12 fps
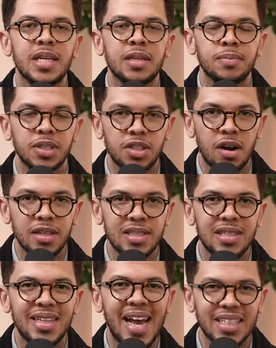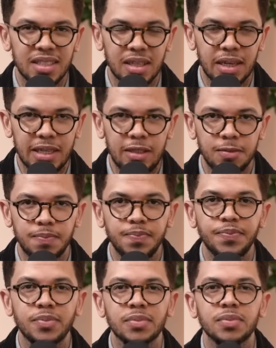majority nationally
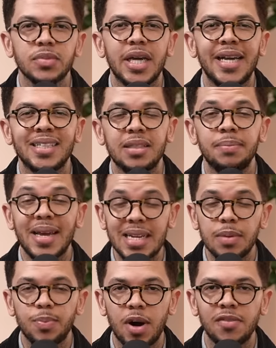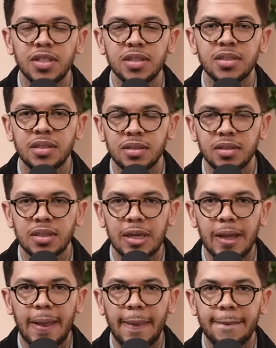and in many provinces,
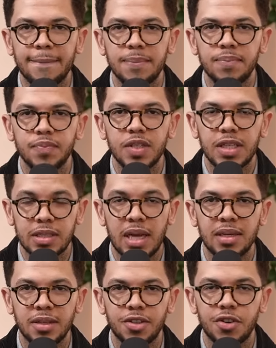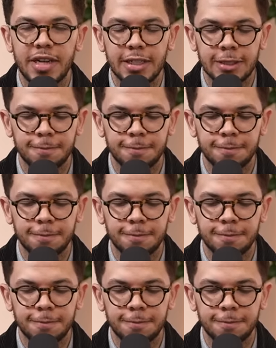is under threat.